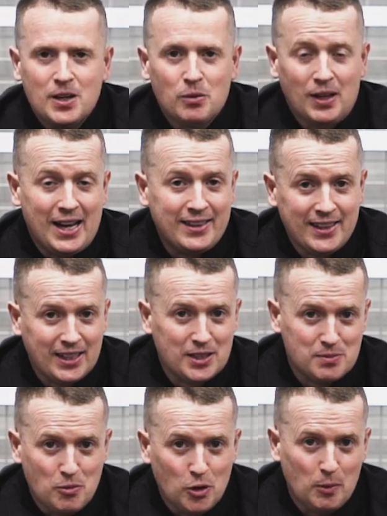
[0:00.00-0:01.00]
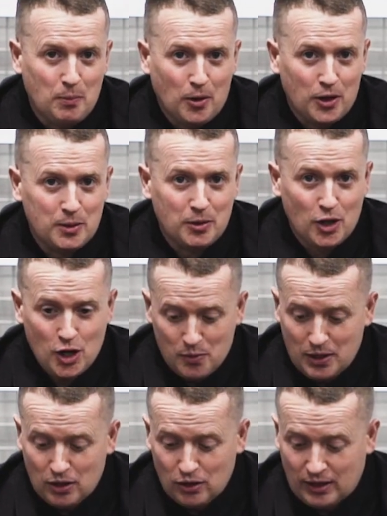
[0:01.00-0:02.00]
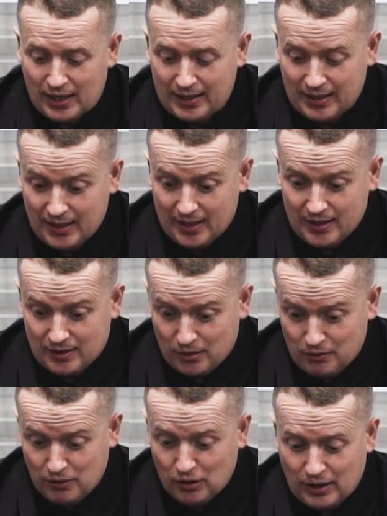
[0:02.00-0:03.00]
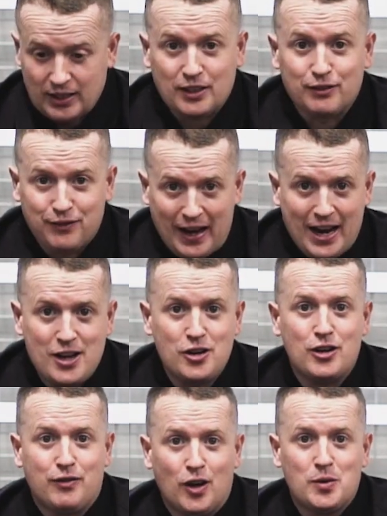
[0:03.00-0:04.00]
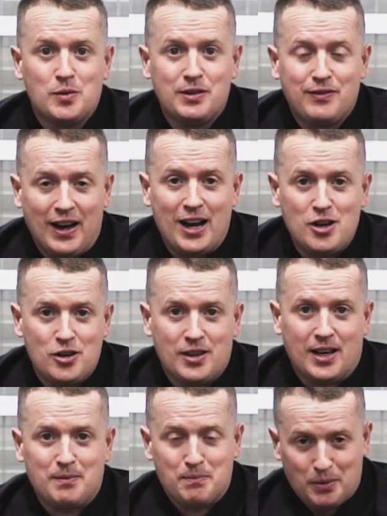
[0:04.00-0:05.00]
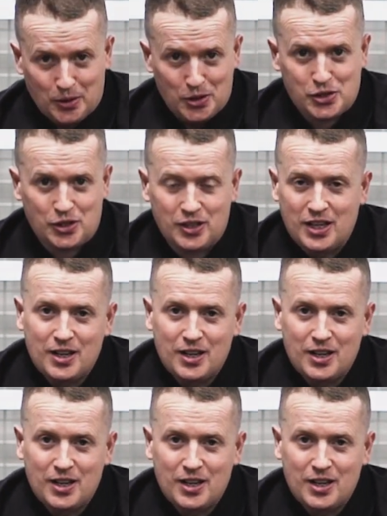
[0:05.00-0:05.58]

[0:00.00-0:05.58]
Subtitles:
Well, I think it's more important about how we look at the value of how we value that person